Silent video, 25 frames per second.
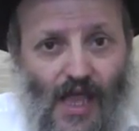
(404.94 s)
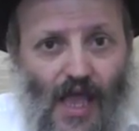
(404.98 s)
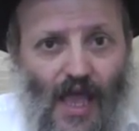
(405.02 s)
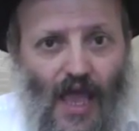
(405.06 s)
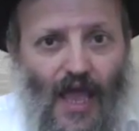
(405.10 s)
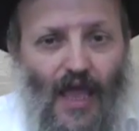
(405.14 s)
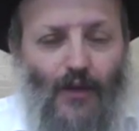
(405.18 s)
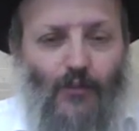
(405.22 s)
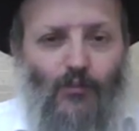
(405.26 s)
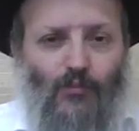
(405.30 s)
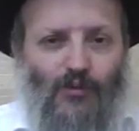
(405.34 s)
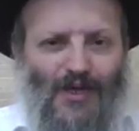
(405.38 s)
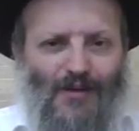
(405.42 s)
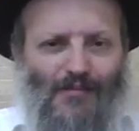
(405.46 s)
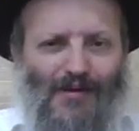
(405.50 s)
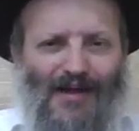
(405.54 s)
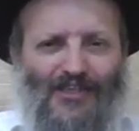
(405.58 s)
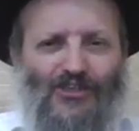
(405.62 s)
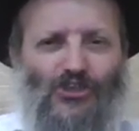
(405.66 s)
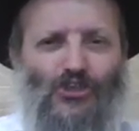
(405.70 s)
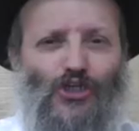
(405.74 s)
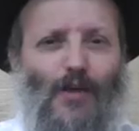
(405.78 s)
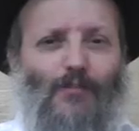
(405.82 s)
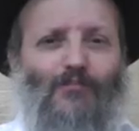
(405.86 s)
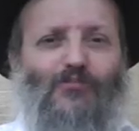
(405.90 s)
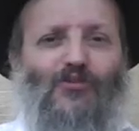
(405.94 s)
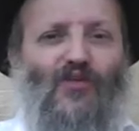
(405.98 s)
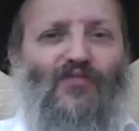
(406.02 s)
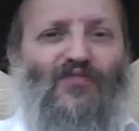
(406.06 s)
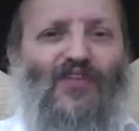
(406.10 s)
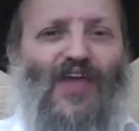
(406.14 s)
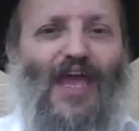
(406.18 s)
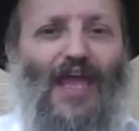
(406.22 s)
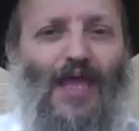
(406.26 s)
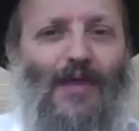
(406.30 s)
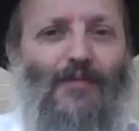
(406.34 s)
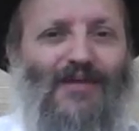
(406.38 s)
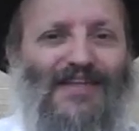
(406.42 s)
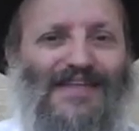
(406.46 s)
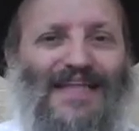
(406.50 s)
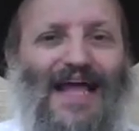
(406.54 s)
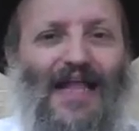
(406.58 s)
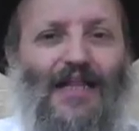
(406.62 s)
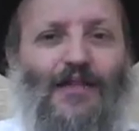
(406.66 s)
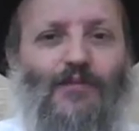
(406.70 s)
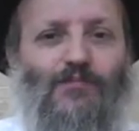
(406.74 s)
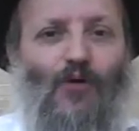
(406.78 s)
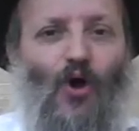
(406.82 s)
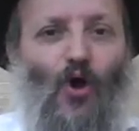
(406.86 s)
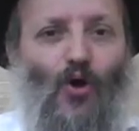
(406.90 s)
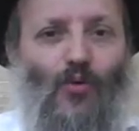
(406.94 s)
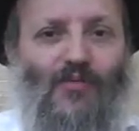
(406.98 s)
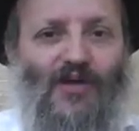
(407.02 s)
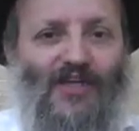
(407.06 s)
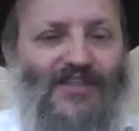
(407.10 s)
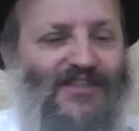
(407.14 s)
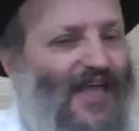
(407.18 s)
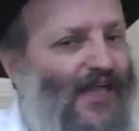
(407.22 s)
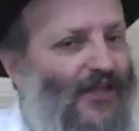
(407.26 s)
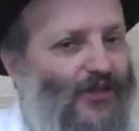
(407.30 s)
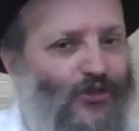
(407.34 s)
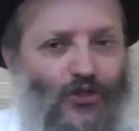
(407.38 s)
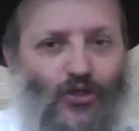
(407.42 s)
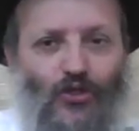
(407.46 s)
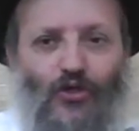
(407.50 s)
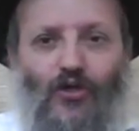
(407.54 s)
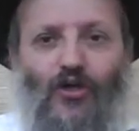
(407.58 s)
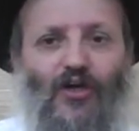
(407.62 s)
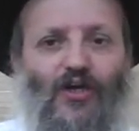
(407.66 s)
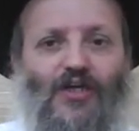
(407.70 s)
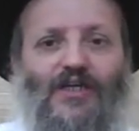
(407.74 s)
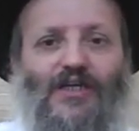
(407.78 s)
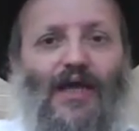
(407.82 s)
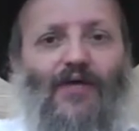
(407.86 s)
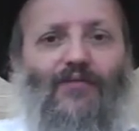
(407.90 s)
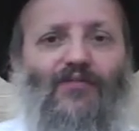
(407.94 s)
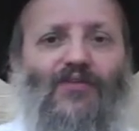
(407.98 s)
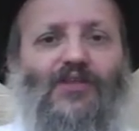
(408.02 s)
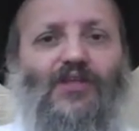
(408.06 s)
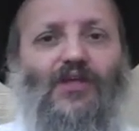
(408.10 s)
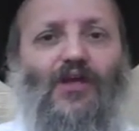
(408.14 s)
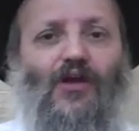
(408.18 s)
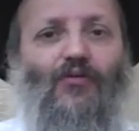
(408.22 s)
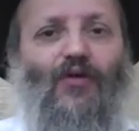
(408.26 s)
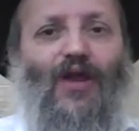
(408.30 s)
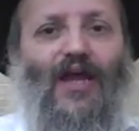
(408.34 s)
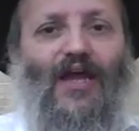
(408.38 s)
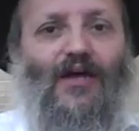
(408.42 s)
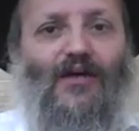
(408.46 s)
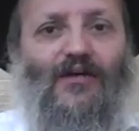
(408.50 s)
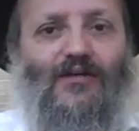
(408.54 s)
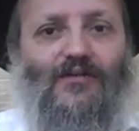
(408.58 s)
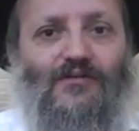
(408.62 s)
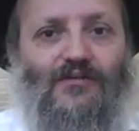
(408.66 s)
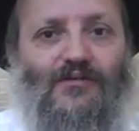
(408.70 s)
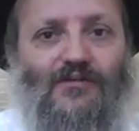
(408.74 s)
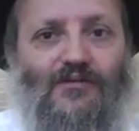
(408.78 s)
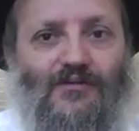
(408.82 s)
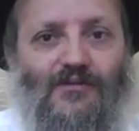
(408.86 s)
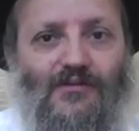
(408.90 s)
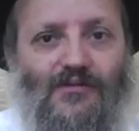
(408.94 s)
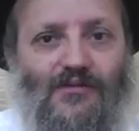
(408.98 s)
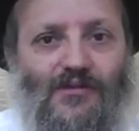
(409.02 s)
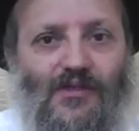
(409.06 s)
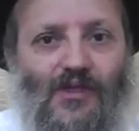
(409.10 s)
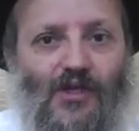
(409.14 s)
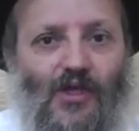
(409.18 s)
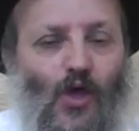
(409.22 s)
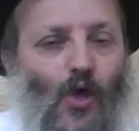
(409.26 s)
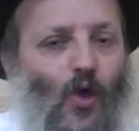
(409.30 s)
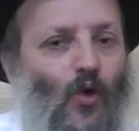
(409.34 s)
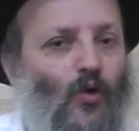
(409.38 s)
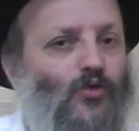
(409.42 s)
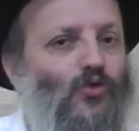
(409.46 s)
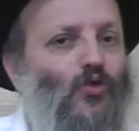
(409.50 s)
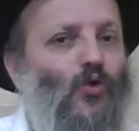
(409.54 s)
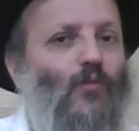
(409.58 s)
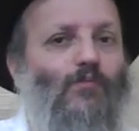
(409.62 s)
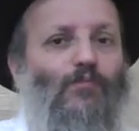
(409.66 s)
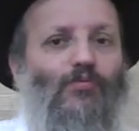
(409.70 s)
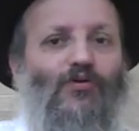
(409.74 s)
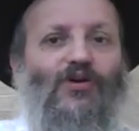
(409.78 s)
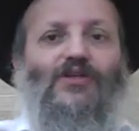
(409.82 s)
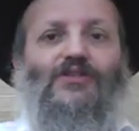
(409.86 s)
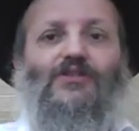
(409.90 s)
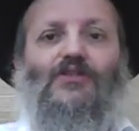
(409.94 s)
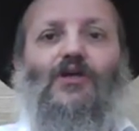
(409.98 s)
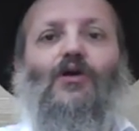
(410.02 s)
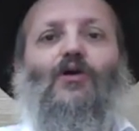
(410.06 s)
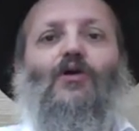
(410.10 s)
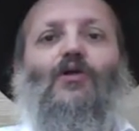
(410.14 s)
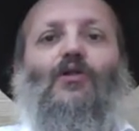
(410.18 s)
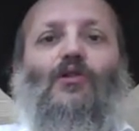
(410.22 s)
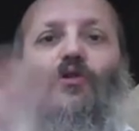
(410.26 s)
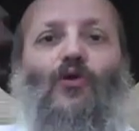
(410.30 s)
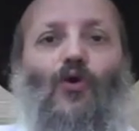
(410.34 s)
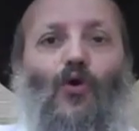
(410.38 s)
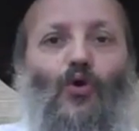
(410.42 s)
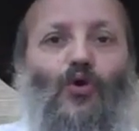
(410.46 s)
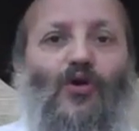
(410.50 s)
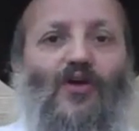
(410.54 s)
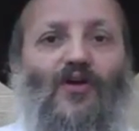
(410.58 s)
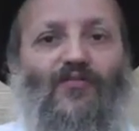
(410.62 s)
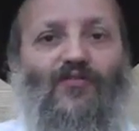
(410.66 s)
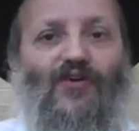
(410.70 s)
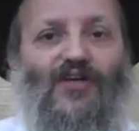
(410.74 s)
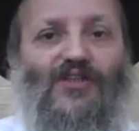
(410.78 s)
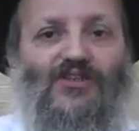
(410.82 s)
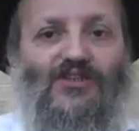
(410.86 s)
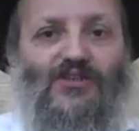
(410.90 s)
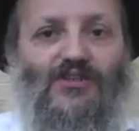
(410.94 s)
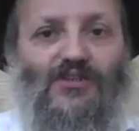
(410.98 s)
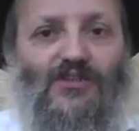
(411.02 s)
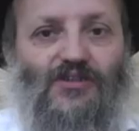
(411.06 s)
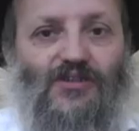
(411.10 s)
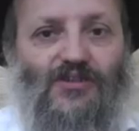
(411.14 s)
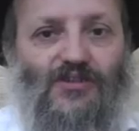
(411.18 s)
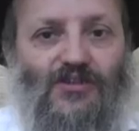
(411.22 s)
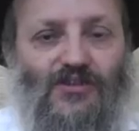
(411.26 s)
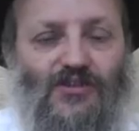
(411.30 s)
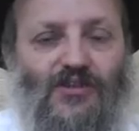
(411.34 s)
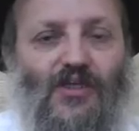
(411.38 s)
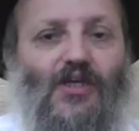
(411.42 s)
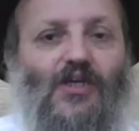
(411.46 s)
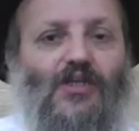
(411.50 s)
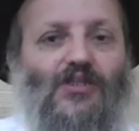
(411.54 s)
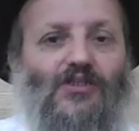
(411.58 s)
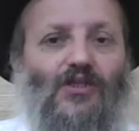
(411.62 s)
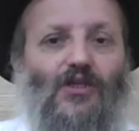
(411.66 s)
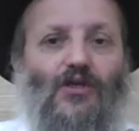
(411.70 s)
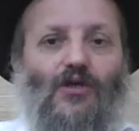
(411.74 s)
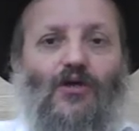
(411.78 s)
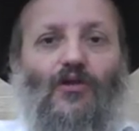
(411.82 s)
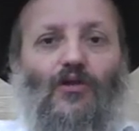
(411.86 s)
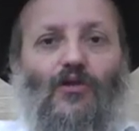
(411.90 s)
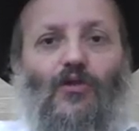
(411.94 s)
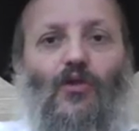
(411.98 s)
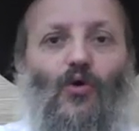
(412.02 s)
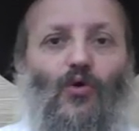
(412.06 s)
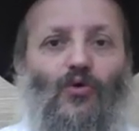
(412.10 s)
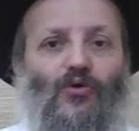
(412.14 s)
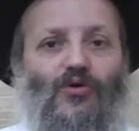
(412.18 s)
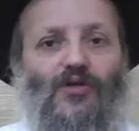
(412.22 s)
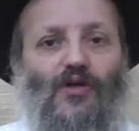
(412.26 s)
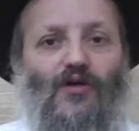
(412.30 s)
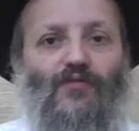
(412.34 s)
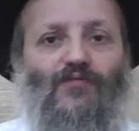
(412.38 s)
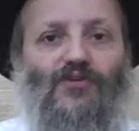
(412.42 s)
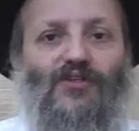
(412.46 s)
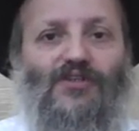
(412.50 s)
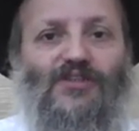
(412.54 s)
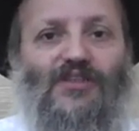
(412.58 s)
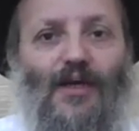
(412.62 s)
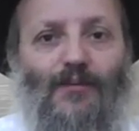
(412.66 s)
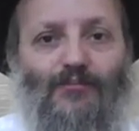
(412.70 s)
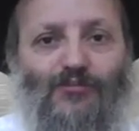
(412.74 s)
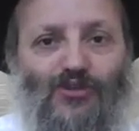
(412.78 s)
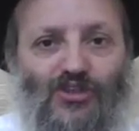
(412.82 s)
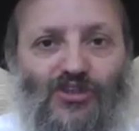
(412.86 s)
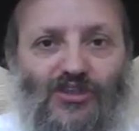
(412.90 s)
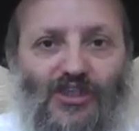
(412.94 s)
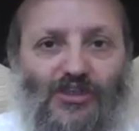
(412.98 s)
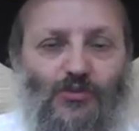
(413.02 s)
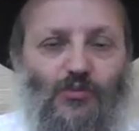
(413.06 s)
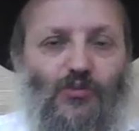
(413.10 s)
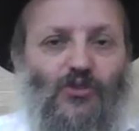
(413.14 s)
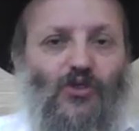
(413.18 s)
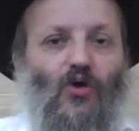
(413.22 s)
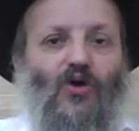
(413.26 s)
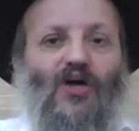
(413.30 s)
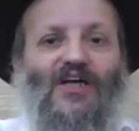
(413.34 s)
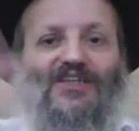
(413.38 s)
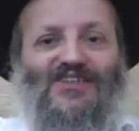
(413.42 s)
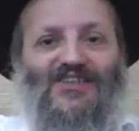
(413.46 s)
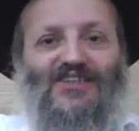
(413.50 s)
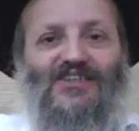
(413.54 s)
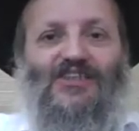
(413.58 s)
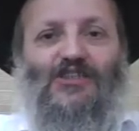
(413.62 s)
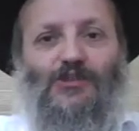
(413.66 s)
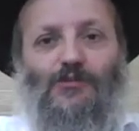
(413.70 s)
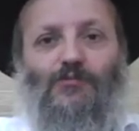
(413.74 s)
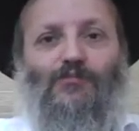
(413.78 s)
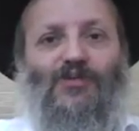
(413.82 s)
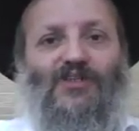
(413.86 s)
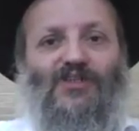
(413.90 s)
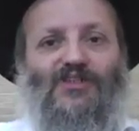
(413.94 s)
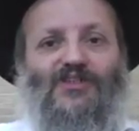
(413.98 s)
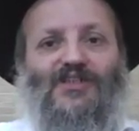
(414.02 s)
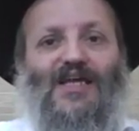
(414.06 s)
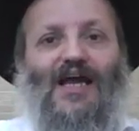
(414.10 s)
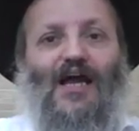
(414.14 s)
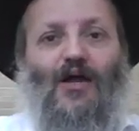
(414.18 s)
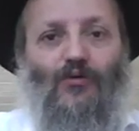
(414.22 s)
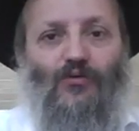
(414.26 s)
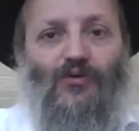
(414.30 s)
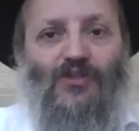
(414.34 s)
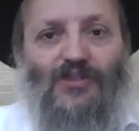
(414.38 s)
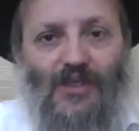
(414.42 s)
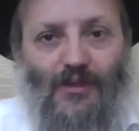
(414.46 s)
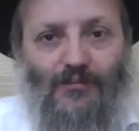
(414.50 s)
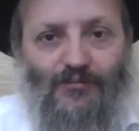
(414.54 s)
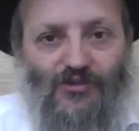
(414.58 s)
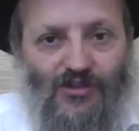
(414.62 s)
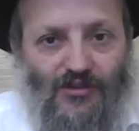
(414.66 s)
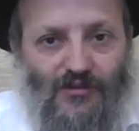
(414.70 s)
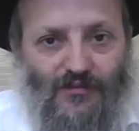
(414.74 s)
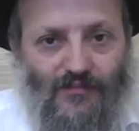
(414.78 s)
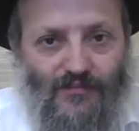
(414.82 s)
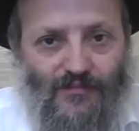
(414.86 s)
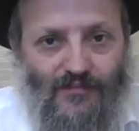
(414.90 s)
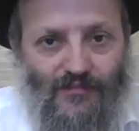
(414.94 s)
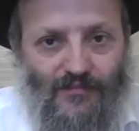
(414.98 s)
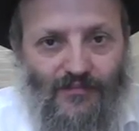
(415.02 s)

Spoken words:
And but the Baal Shem Tov came in that moment and turned everything around to bring the glory of Chassidus, the glory of redemption. As we know, Chassidus brings our redemption.